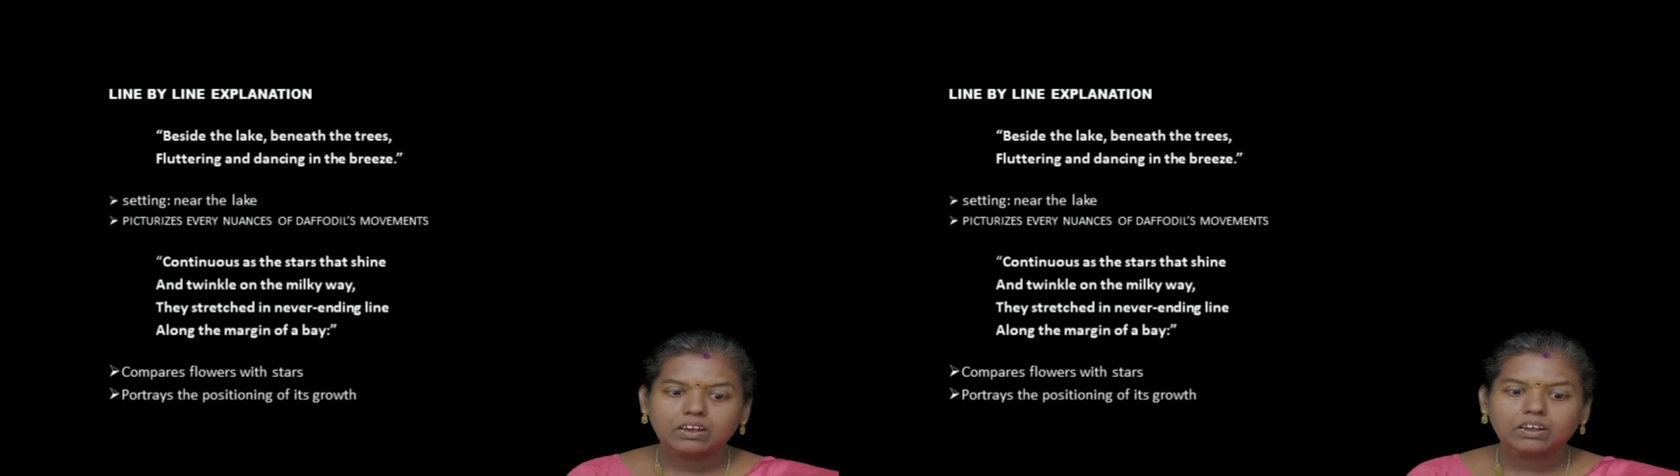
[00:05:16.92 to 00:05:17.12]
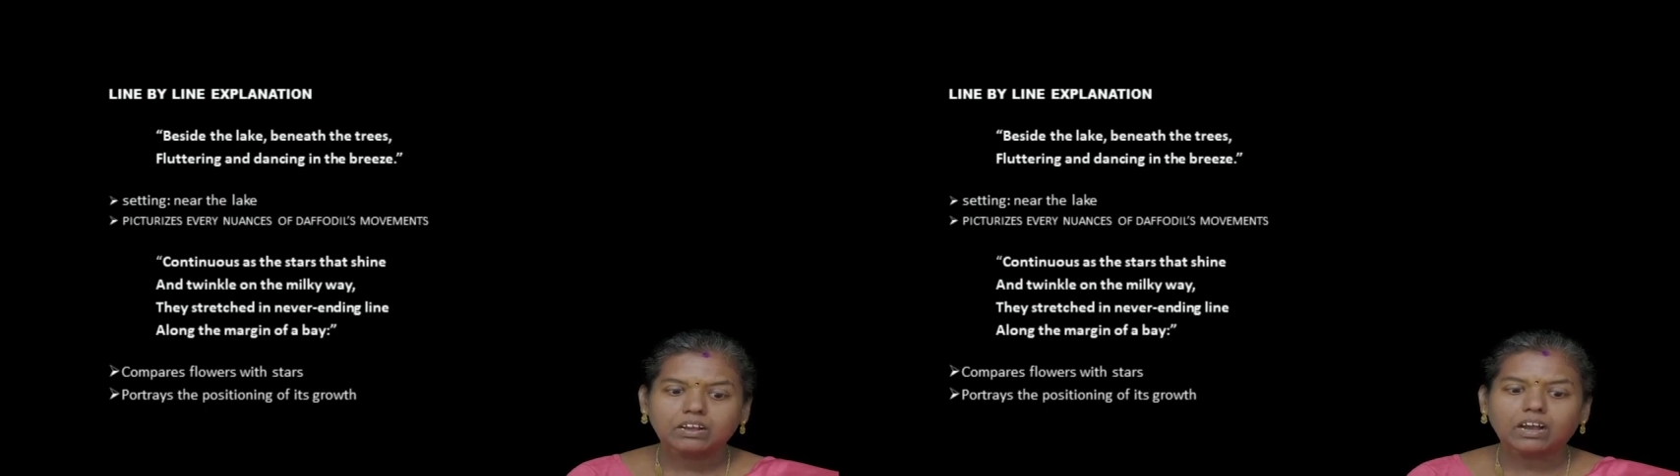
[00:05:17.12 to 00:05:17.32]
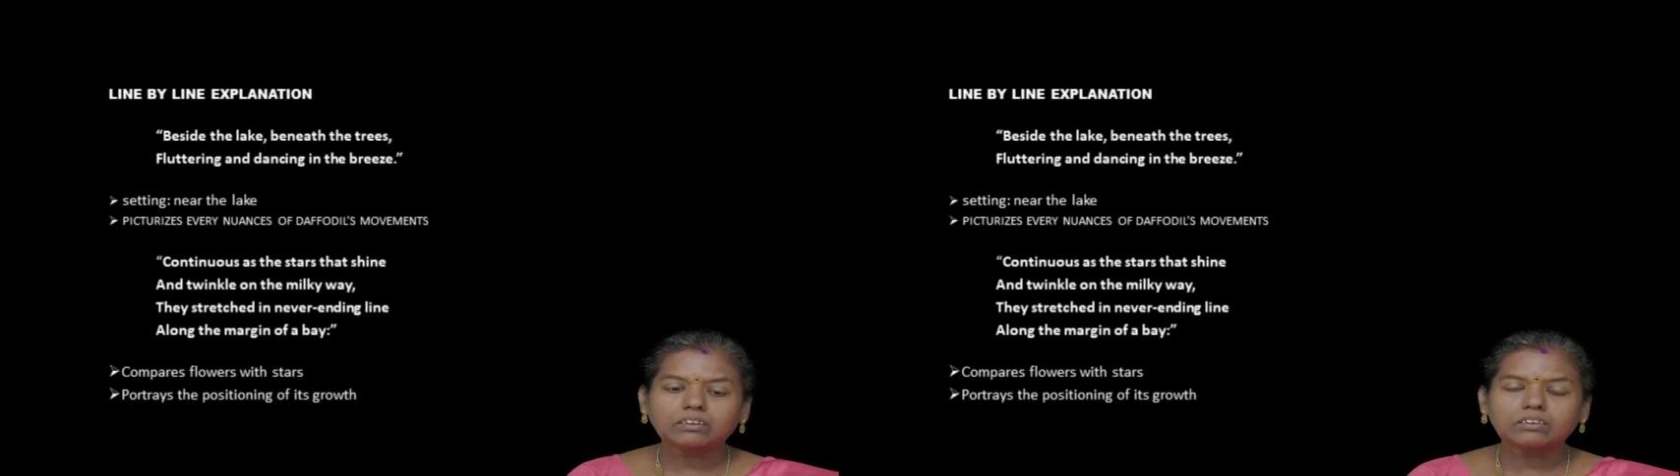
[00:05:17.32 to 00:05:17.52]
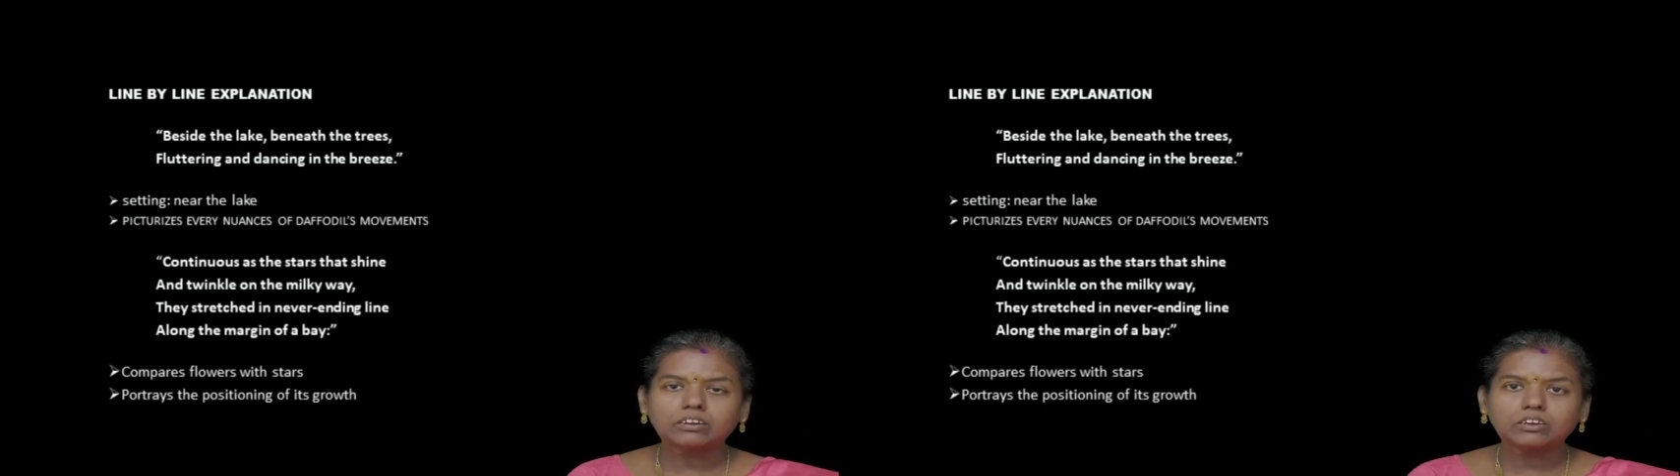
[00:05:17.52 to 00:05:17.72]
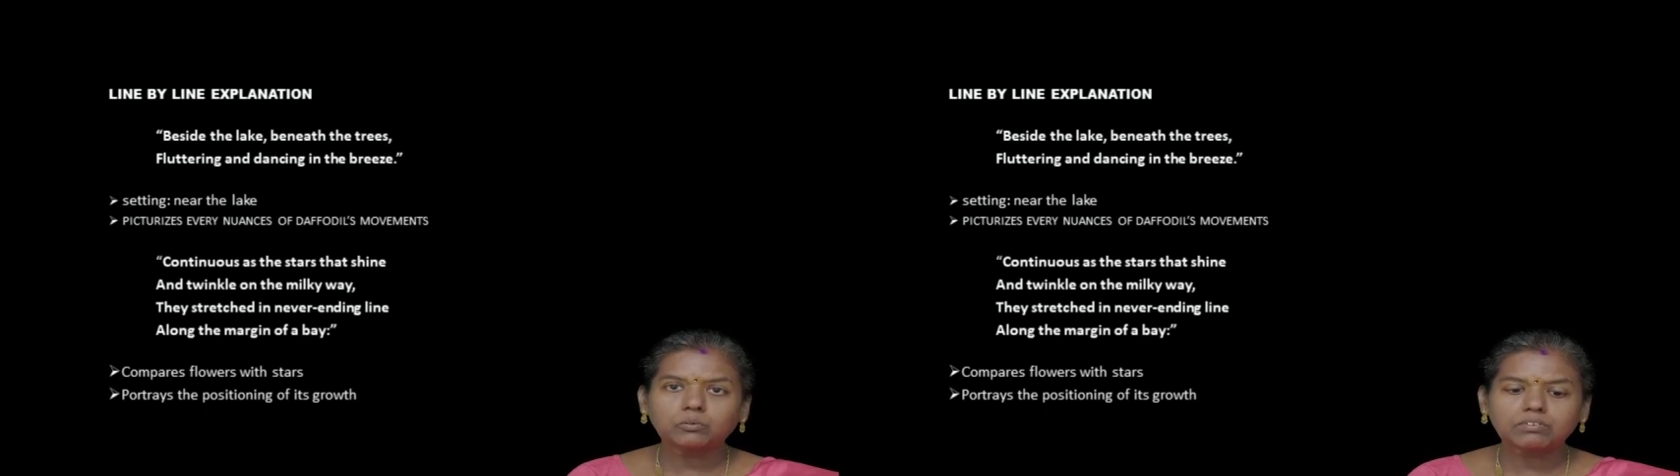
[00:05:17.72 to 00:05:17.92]

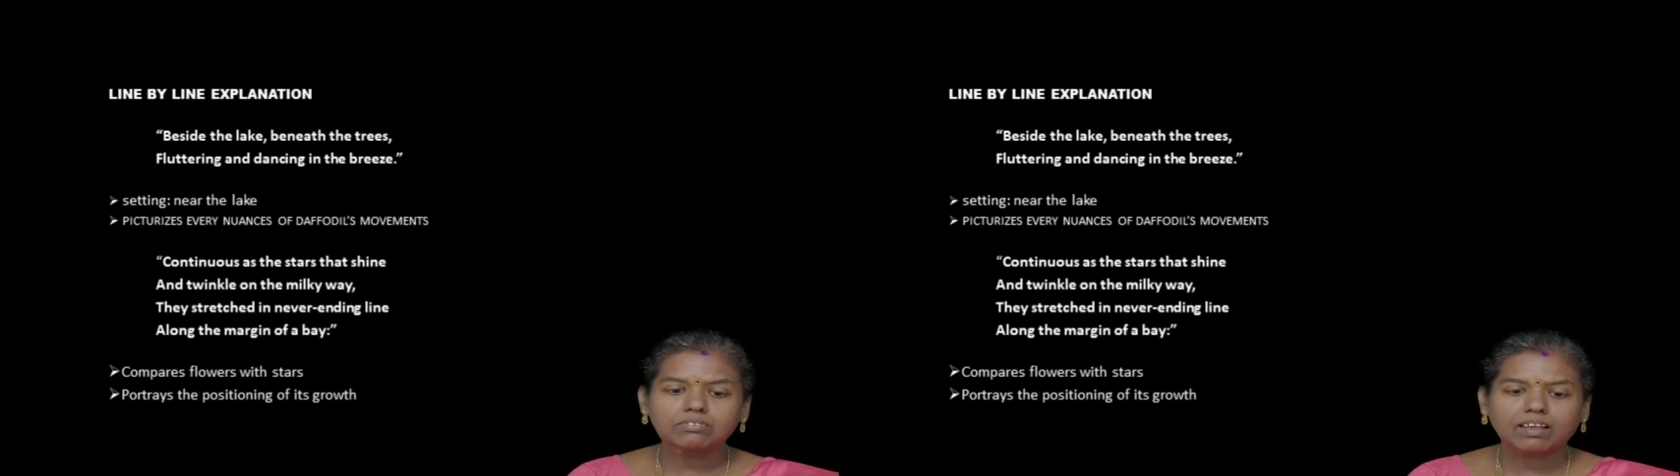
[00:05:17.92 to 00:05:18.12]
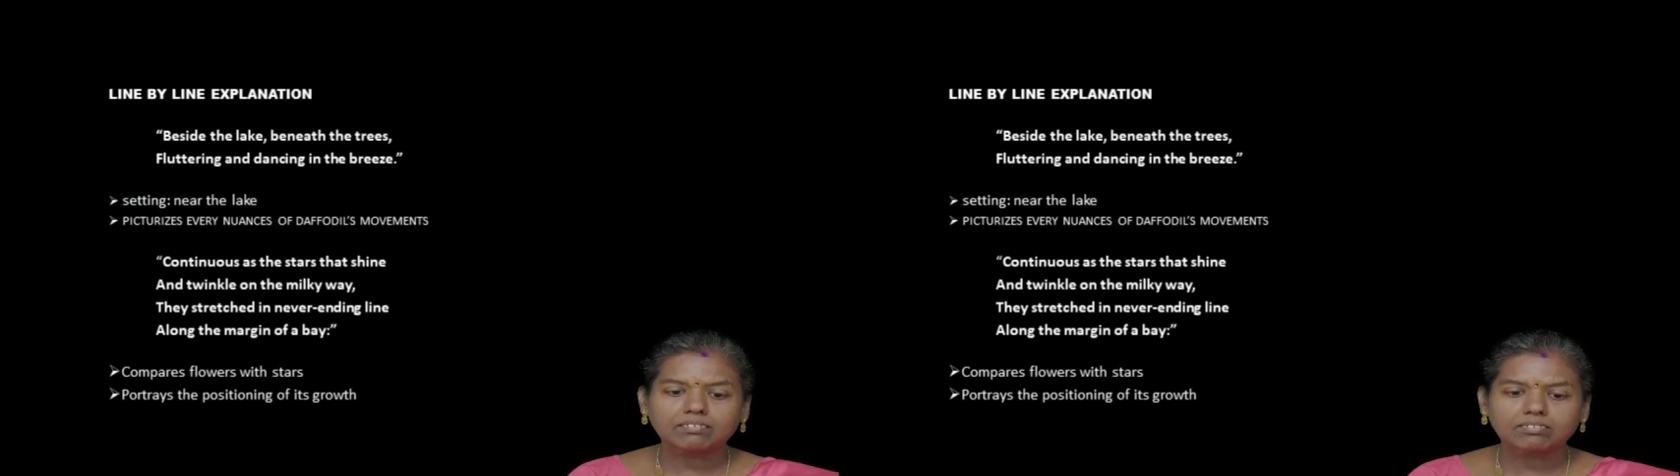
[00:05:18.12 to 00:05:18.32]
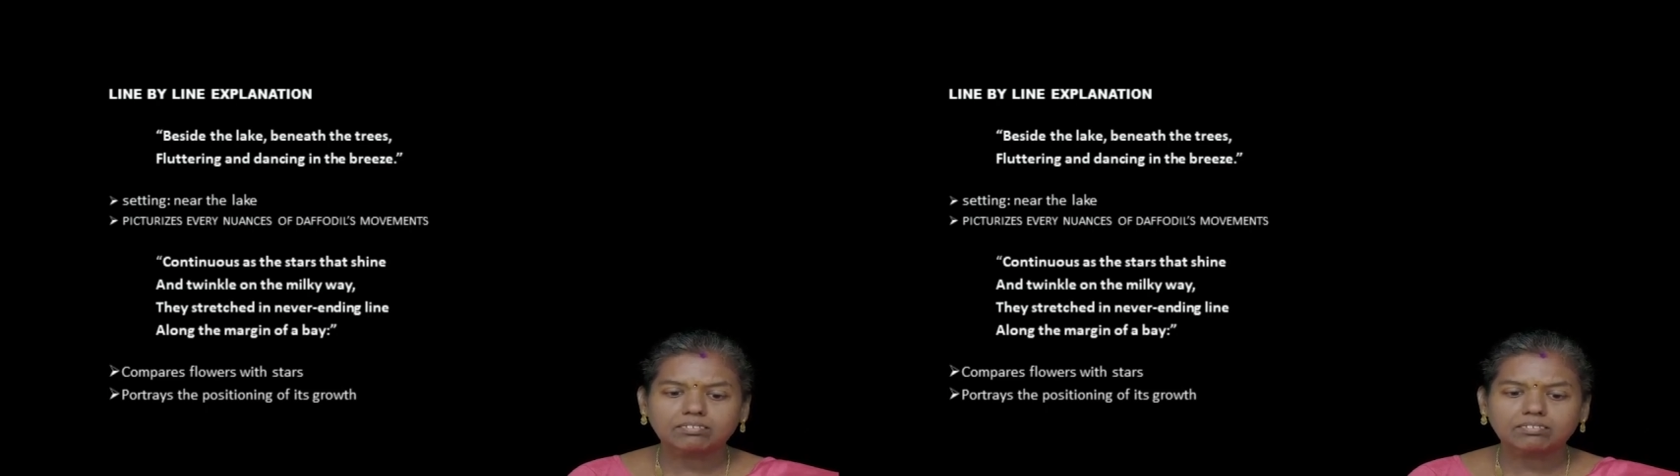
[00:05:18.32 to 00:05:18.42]
Continuous as